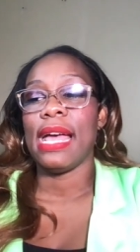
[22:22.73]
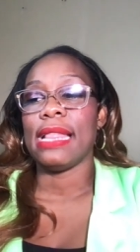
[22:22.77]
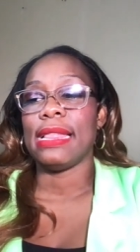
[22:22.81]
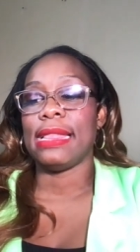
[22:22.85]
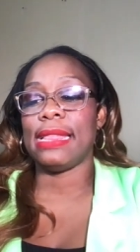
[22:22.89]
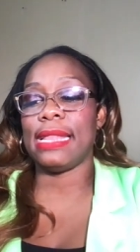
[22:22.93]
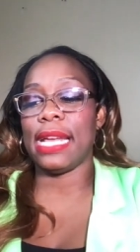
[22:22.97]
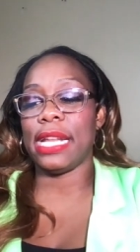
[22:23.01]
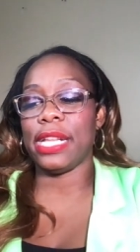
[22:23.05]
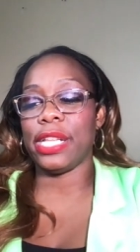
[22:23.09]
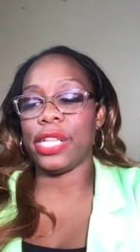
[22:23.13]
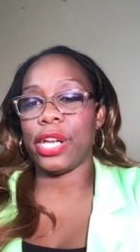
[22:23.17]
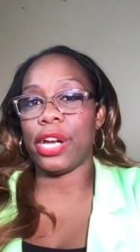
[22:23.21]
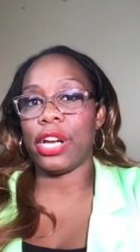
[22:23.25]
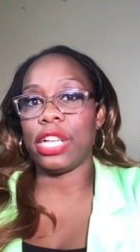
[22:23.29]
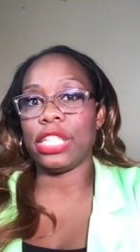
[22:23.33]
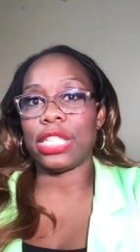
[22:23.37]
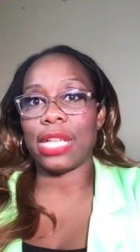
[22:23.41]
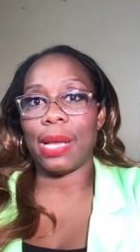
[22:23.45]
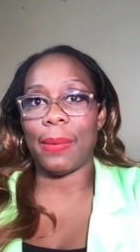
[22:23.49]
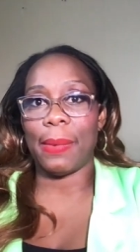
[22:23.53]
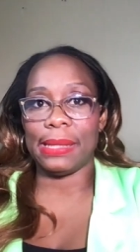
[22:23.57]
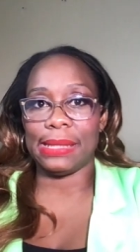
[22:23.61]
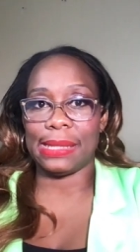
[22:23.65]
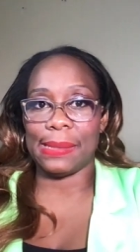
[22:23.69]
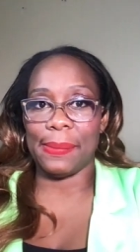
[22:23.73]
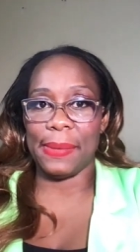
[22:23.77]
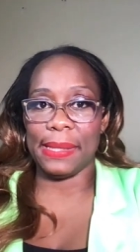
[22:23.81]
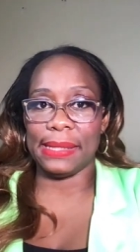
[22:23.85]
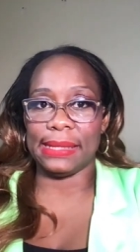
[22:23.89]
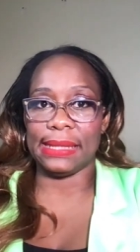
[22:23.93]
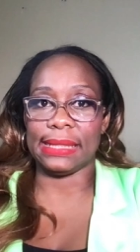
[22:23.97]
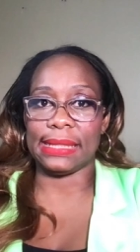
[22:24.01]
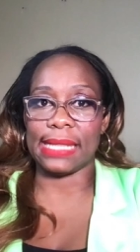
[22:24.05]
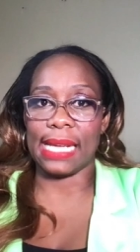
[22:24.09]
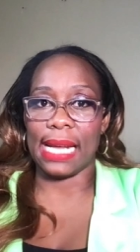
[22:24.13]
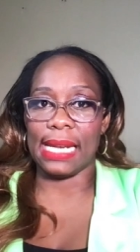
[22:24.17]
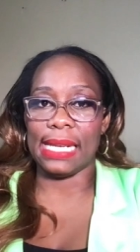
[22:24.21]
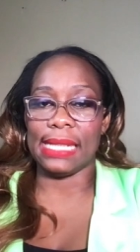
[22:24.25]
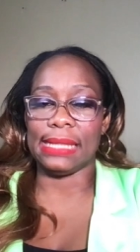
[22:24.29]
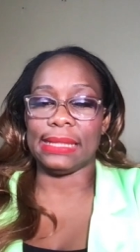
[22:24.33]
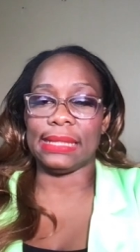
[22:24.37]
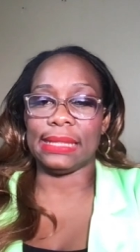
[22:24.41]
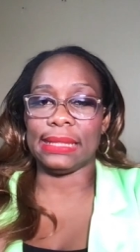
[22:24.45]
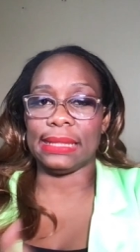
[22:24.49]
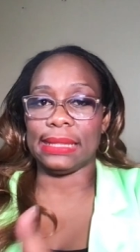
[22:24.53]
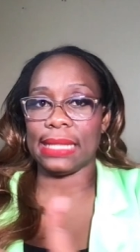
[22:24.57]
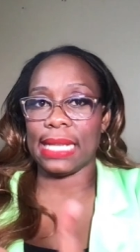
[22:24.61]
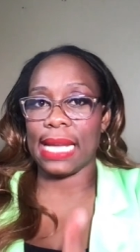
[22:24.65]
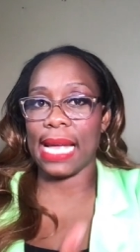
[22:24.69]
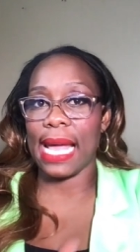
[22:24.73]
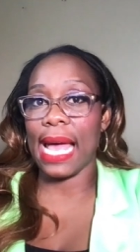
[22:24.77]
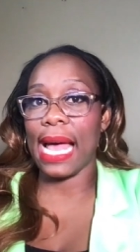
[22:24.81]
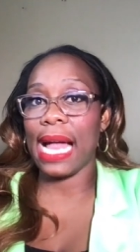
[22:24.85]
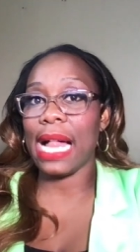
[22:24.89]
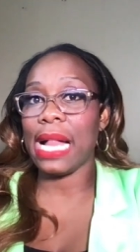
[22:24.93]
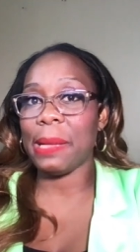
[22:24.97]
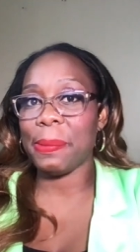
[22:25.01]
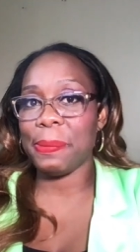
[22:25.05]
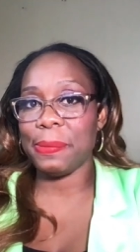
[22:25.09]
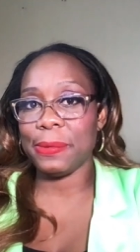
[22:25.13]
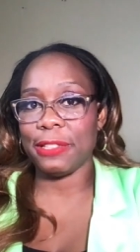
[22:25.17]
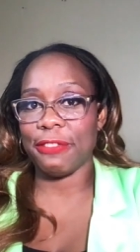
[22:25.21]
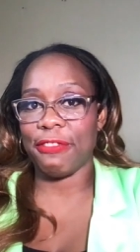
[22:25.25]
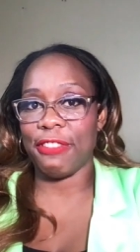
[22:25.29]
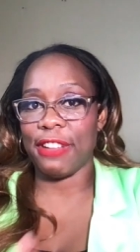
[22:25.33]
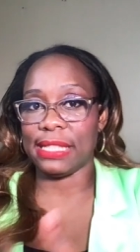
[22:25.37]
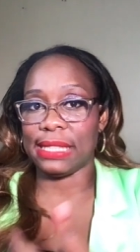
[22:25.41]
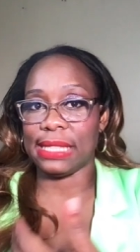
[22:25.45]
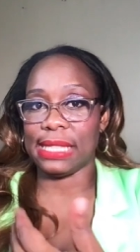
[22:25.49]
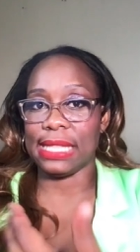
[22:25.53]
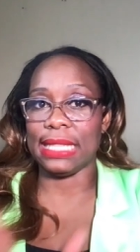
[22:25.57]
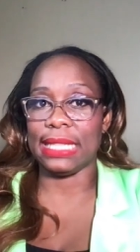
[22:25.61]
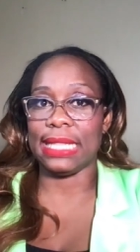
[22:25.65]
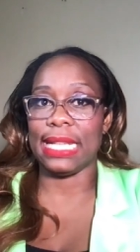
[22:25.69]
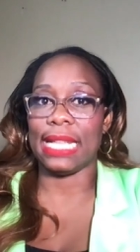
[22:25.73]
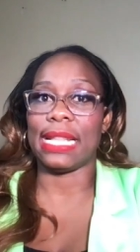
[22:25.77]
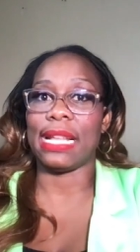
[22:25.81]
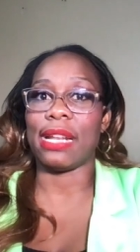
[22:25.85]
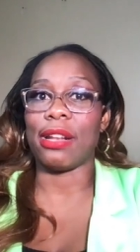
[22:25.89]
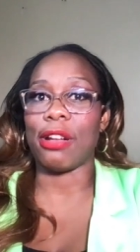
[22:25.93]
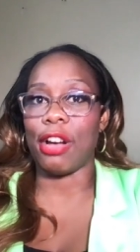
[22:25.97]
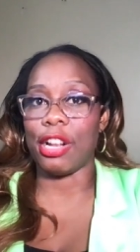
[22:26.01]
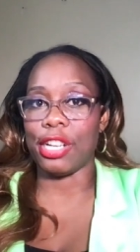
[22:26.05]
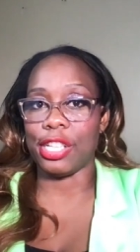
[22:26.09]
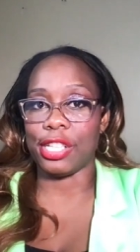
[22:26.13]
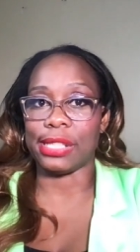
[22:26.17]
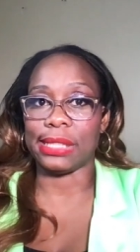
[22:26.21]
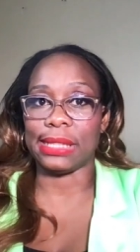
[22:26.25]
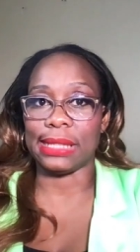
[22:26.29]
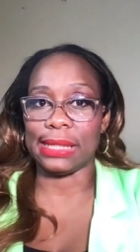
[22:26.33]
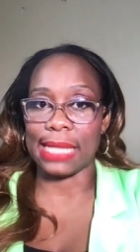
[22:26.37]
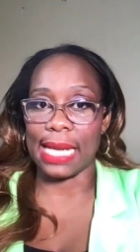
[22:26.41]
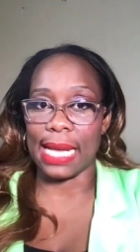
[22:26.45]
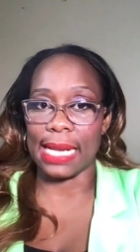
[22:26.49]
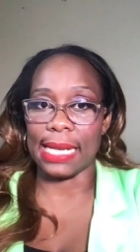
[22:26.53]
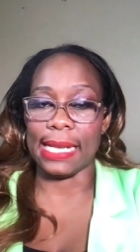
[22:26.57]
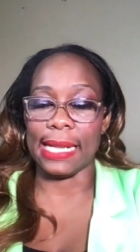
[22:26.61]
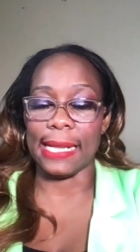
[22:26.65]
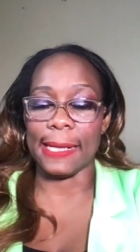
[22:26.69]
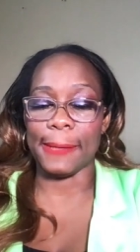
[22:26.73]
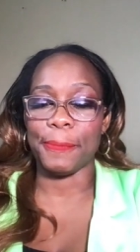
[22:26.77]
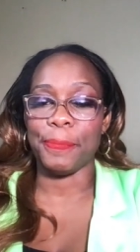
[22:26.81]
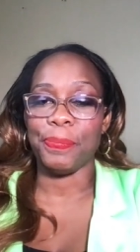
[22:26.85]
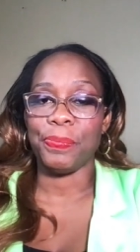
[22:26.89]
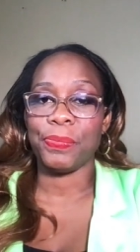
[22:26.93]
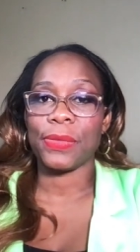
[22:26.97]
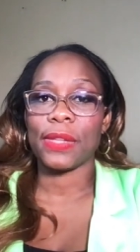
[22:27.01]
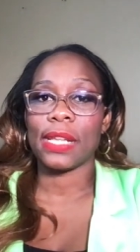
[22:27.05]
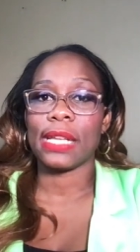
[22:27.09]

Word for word: then your job as a business analyst is to help to facilitate that understanding.